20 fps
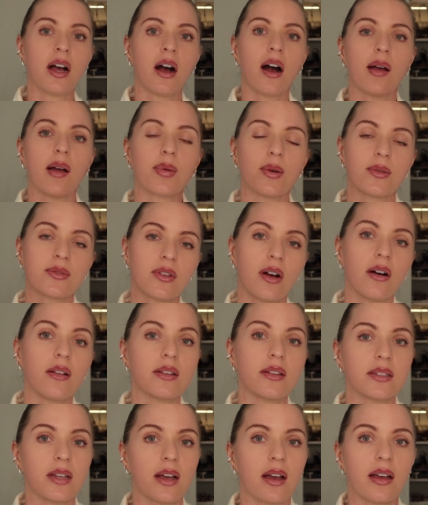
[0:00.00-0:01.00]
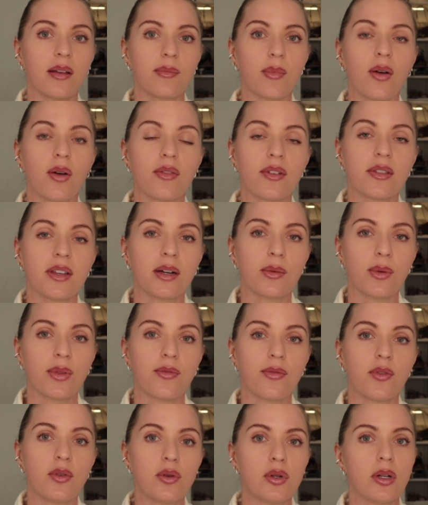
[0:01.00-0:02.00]
I post all the time over there with
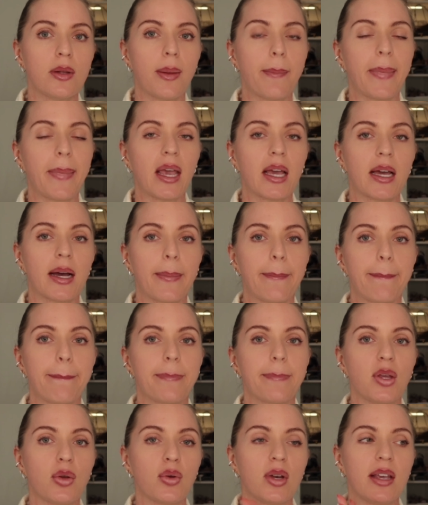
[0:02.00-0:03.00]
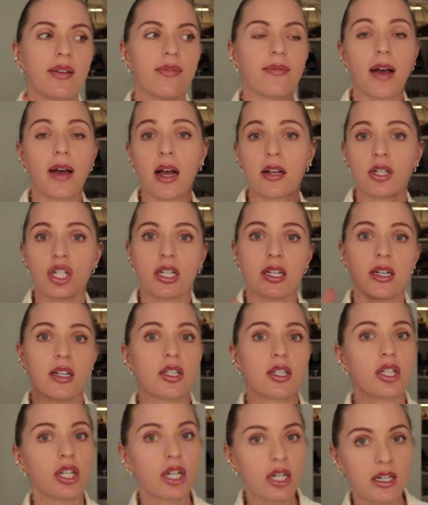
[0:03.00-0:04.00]
full makeup, beauty, fashion
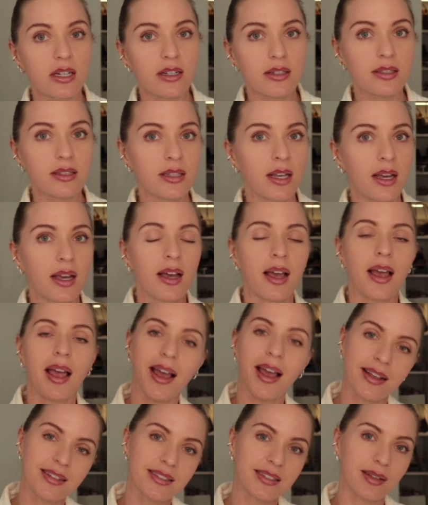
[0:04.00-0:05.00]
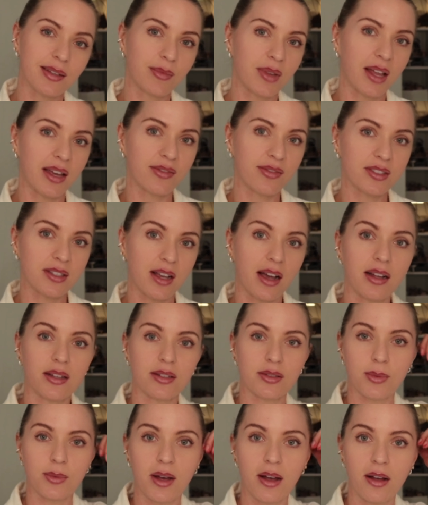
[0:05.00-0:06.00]
looks, and some lifestyle
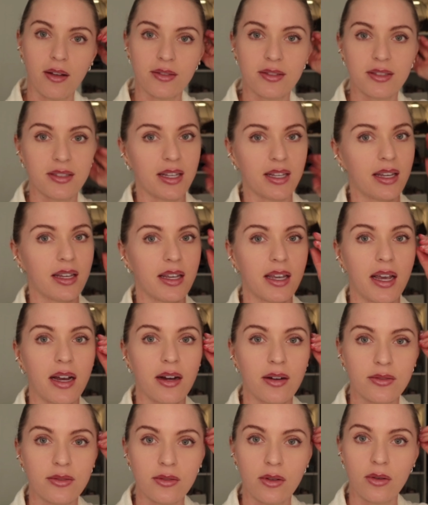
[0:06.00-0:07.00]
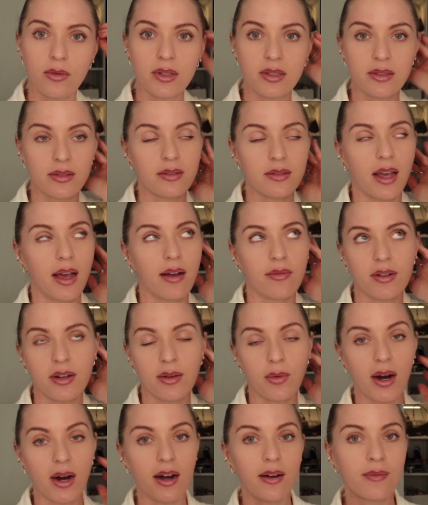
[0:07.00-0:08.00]
as well. Skincare is always
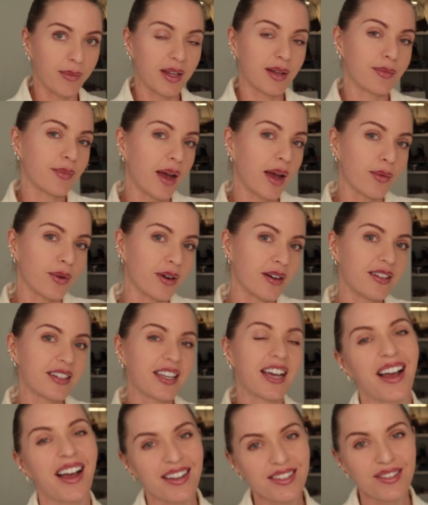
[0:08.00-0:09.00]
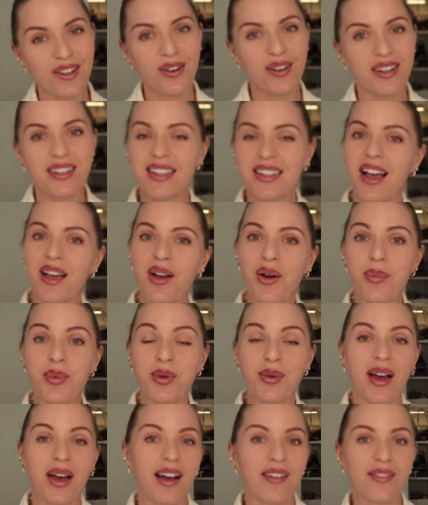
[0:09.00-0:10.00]
everywhere in my world. As always, I hope
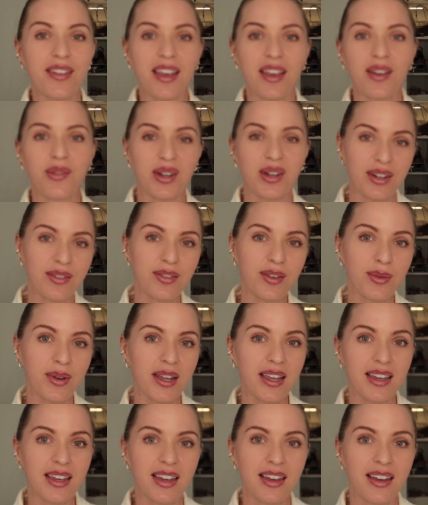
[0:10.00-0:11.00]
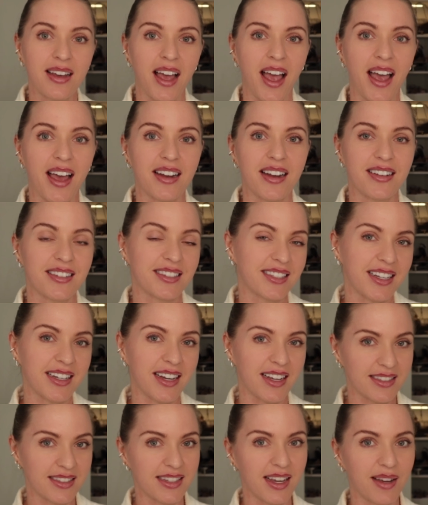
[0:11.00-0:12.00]
you have a wonderful week, and I'll see you
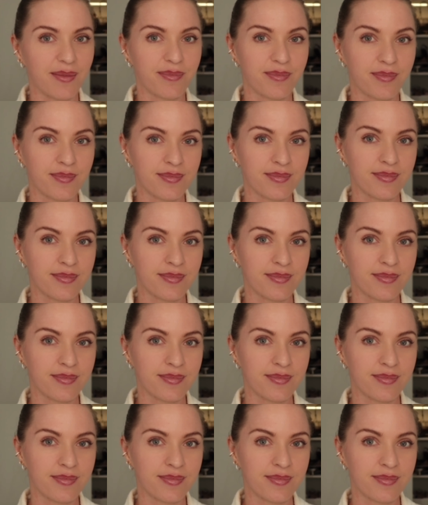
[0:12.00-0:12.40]
next time.